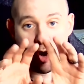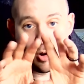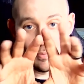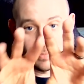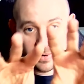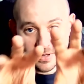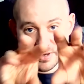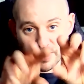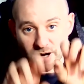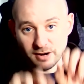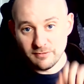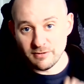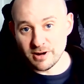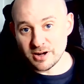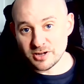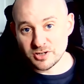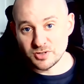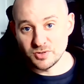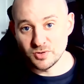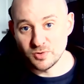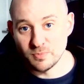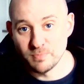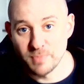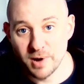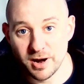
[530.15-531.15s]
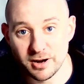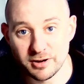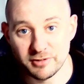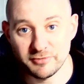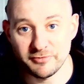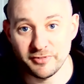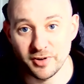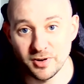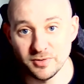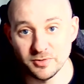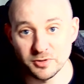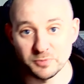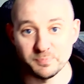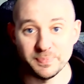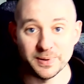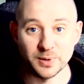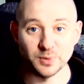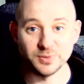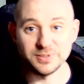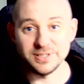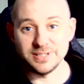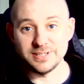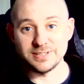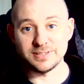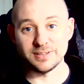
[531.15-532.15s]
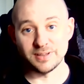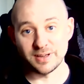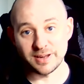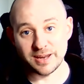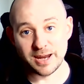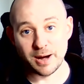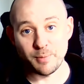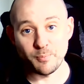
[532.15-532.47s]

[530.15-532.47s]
omnidirectional microphone that's built into the